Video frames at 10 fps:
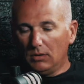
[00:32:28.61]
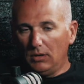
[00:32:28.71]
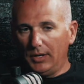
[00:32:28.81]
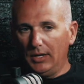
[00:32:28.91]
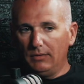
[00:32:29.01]

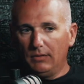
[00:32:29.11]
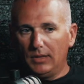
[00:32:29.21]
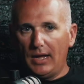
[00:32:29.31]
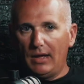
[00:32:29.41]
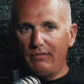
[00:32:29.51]
again,
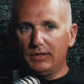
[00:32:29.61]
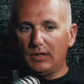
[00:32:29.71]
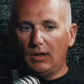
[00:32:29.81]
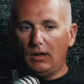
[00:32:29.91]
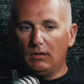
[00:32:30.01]
they haven't.
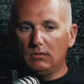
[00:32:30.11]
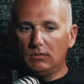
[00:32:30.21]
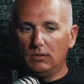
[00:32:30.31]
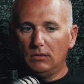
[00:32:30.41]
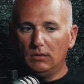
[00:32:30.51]

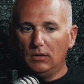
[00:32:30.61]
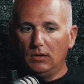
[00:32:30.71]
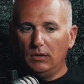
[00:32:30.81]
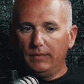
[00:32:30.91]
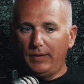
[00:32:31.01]

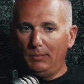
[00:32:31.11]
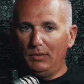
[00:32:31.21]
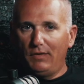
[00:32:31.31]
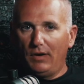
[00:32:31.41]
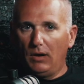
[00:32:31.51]
They've been
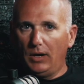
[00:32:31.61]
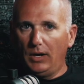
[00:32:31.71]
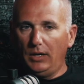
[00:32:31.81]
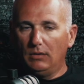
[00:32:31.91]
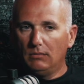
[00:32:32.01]

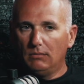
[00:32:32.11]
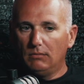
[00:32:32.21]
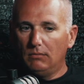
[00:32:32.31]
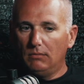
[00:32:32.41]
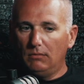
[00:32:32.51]
very,
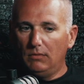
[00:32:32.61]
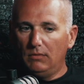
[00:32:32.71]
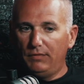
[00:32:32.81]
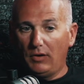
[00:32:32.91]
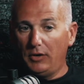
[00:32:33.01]

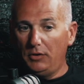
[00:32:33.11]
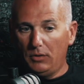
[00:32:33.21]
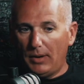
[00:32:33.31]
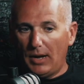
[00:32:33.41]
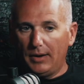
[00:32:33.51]
very good
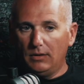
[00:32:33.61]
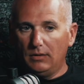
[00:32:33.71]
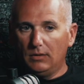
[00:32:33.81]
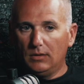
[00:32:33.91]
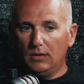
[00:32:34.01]
about it.
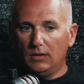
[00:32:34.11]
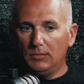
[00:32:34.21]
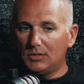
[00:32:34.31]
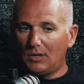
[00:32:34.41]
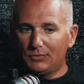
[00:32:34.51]

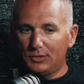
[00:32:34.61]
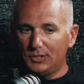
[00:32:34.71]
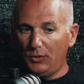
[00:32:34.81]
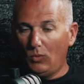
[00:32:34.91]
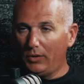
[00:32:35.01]
This officer's
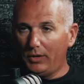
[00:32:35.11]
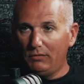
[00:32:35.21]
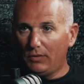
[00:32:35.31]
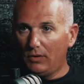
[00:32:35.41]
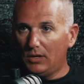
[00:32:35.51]
still working
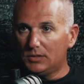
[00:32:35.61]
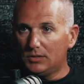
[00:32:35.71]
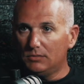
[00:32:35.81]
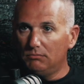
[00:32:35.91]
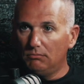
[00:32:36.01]
for
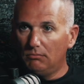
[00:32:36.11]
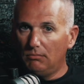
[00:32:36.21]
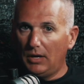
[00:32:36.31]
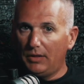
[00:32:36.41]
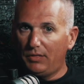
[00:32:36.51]
us,
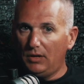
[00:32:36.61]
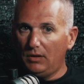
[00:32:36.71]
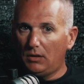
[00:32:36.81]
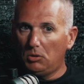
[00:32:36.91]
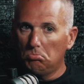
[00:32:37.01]
I
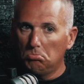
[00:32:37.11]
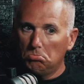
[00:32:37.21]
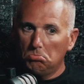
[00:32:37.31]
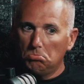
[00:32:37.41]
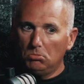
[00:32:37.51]
think.
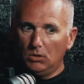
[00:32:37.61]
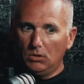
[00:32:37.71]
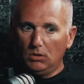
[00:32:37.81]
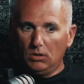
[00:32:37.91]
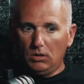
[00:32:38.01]

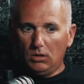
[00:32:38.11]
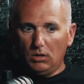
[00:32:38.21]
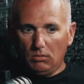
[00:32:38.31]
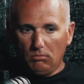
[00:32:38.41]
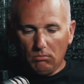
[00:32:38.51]

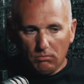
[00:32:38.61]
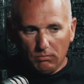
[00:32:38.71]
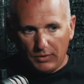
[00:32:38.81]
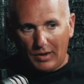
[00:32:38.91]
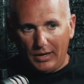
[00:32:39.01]

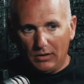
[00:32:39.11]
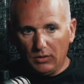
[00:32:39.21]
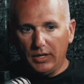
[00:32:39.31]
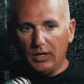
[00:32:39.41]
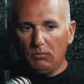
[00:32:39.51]
They're
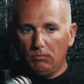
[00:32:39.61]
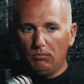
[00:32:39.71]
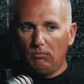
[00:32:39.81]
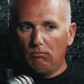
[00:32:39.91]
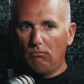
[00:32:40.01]
handling it
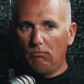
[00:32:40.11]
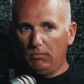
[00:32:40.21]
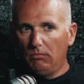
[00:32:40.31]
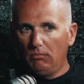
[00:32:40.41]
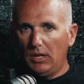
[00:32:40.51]

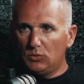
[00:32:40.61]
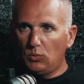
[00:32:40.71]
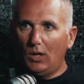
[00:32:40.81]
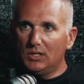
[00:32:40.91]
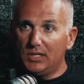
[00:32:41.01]
as
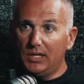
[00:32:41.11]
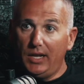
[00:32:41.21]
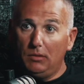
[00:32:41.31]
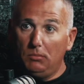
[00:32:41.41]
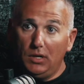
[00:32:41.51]
well as they
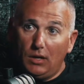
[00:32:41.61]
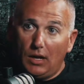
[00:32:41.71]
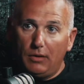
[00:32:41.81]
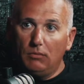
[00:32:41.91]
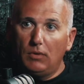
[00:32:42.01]
can be.
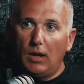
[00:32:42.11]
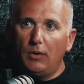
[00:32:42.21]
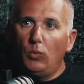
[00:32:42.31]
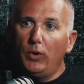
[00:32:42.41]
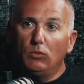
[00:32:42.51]

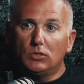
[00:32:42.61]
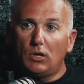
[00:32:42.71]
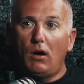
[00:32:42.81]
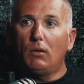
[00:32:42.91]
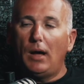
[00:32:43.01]
We don't
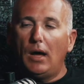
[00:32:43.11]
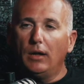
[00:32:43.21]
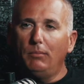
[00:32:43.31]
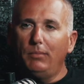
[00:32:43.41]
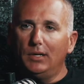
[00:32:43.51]
talk about
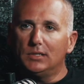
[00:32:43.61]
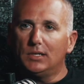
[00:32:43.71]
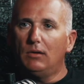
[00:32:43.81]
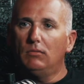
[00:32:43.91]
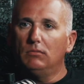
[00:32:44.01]
it because I don't.